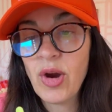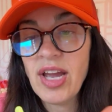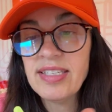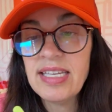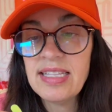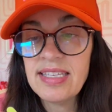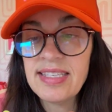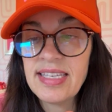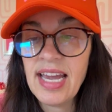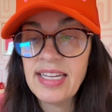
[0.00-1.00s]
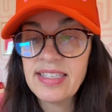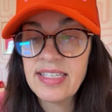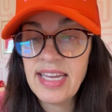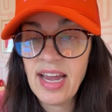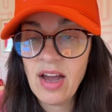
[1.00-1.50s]
Pressing the sides
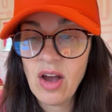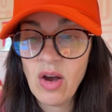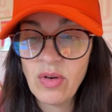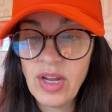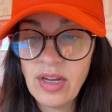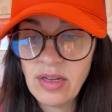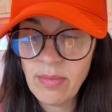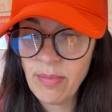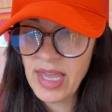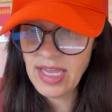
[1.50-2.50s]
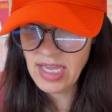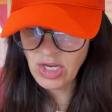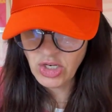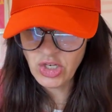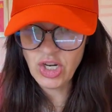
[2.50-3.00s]
down,
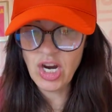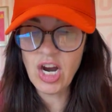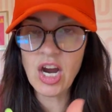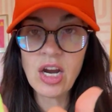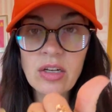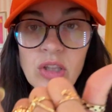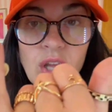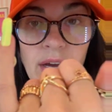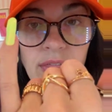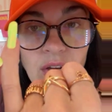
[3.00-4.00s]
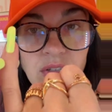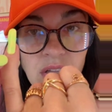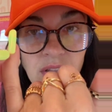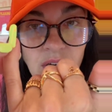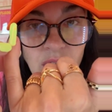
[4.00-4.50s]
making sure, look, there's
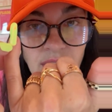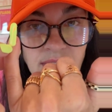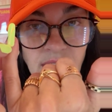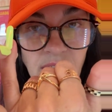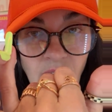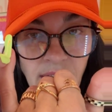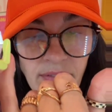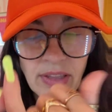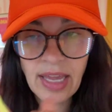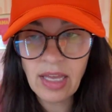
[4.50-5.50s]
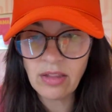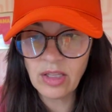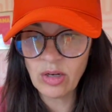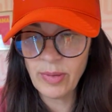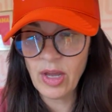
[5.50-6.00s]
a little, it's like kind of laying a
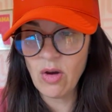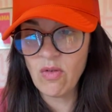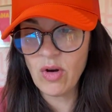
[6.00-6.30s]
little bit